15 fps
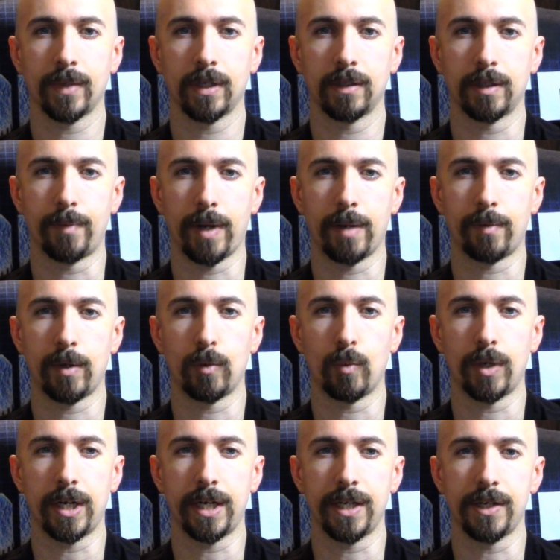depending upon
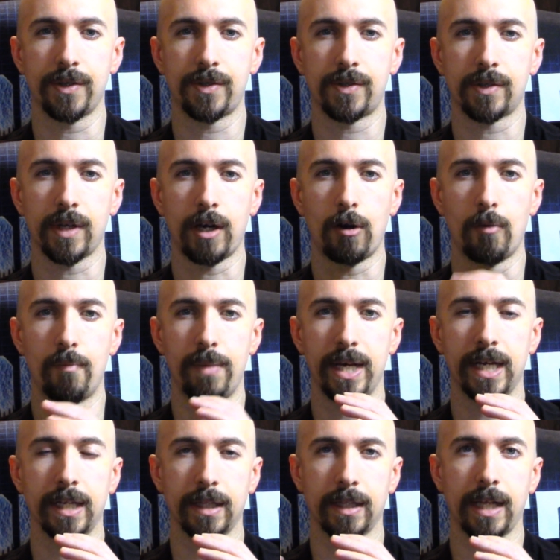what it is, I'll
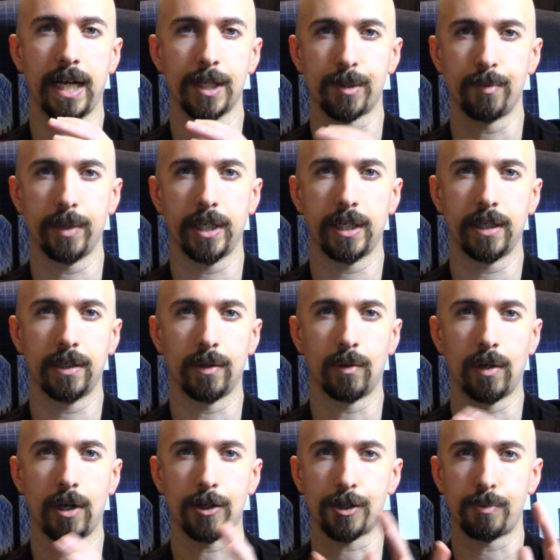bid at the last minute, or
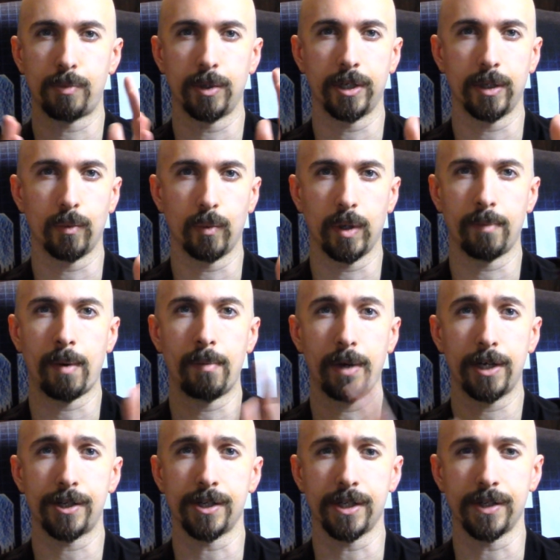I'll just put in what my
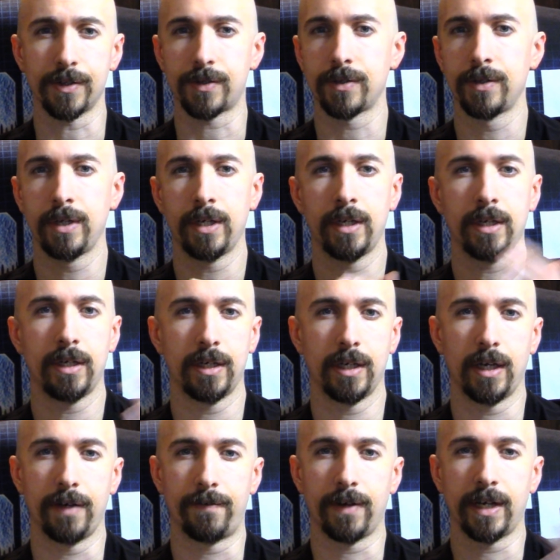budget is.
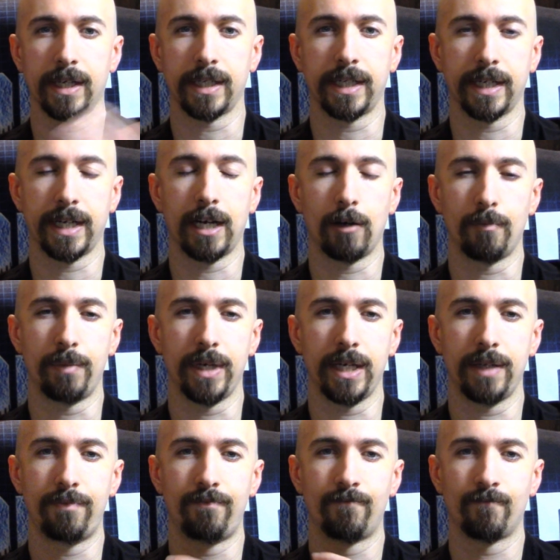If I get
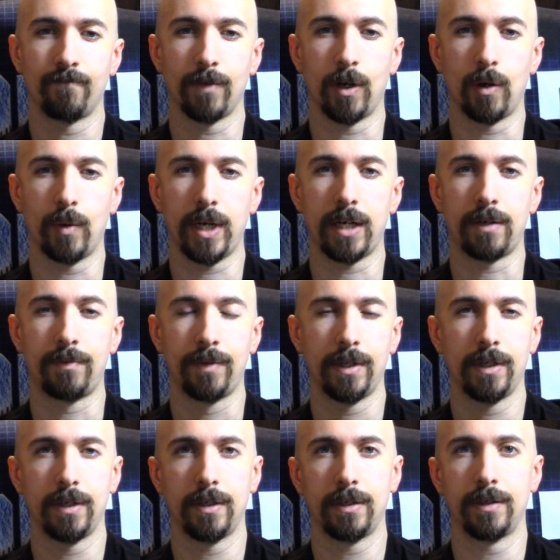outbid, oh well.
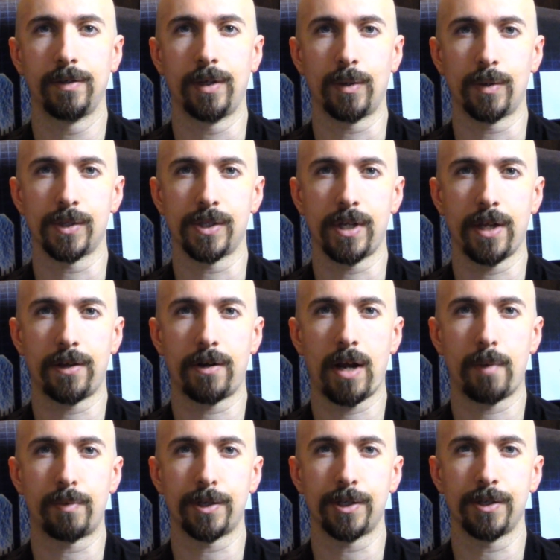There was another
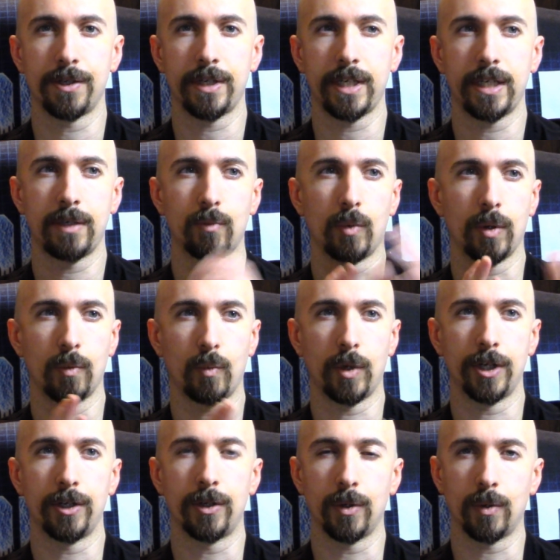opportunity. When
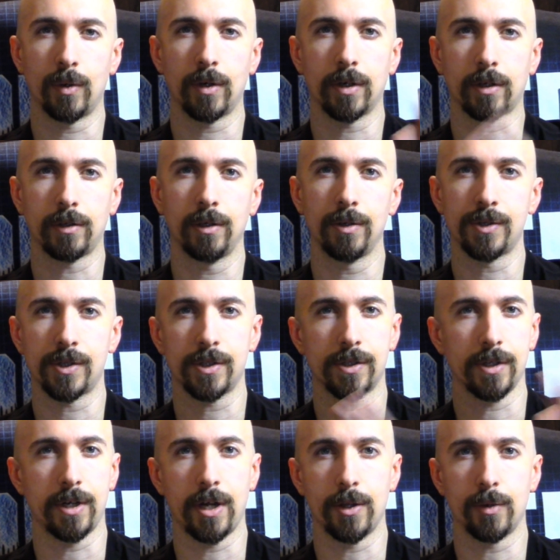one door closes,
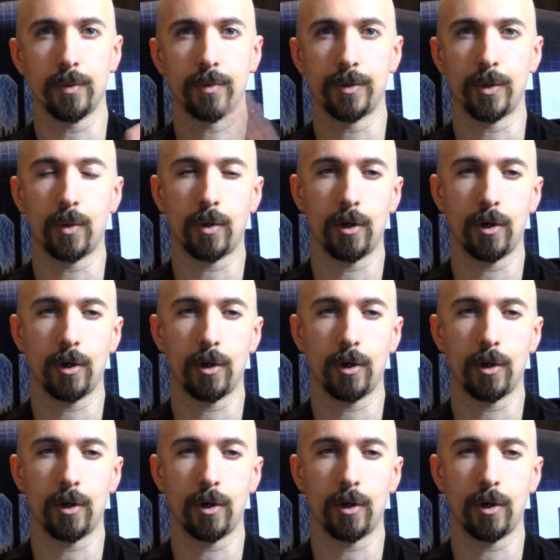another door